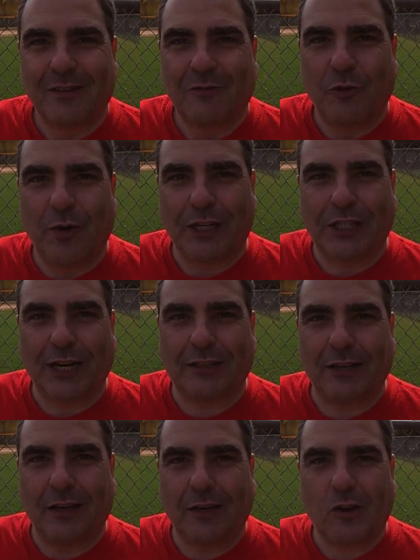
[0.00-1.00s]
If you want to check
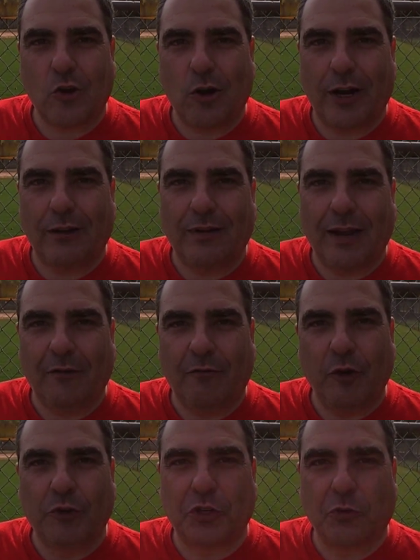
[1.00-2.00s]
the current and
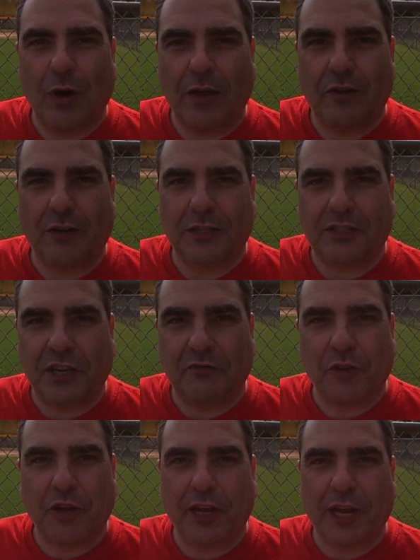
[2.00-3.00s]
future weather to see if
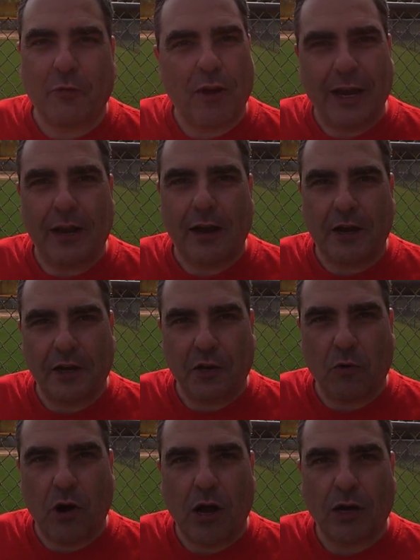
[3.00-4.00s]
you're going to get rained on
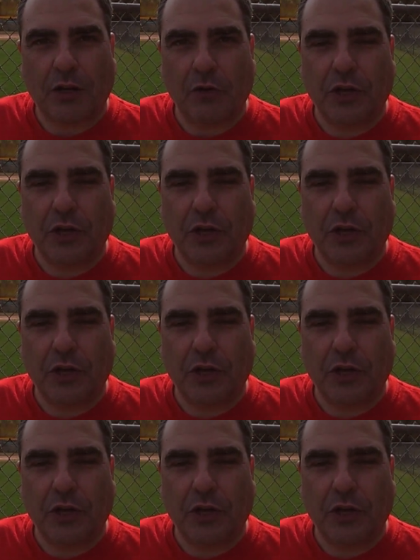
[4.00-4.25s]
your walk,